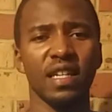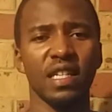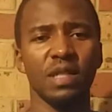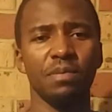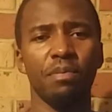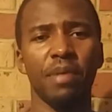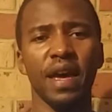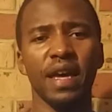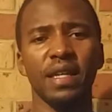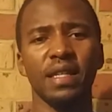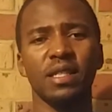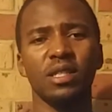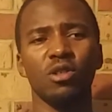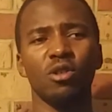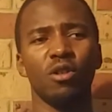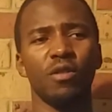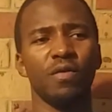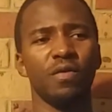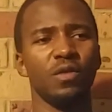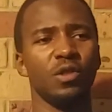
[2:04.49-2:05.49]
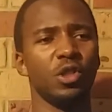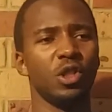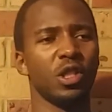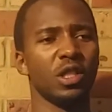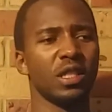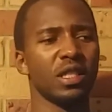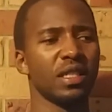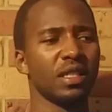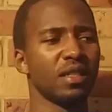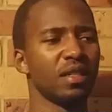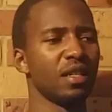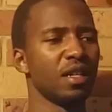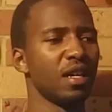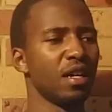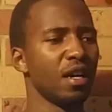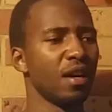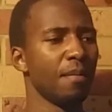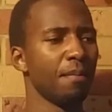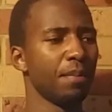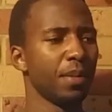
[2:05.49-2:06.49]
It's based off just
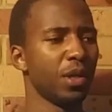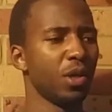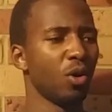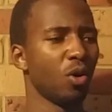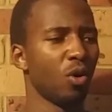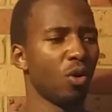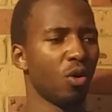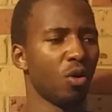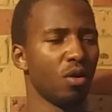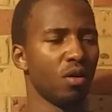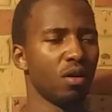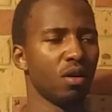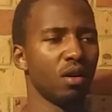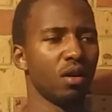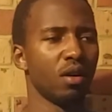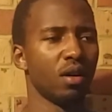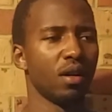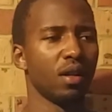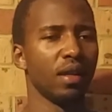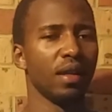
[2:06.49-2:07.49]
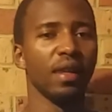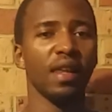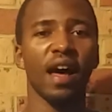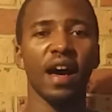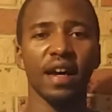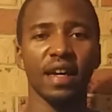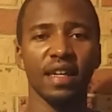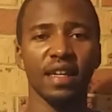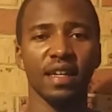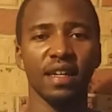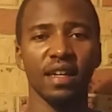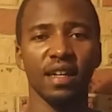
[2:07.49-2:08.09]
pure luck.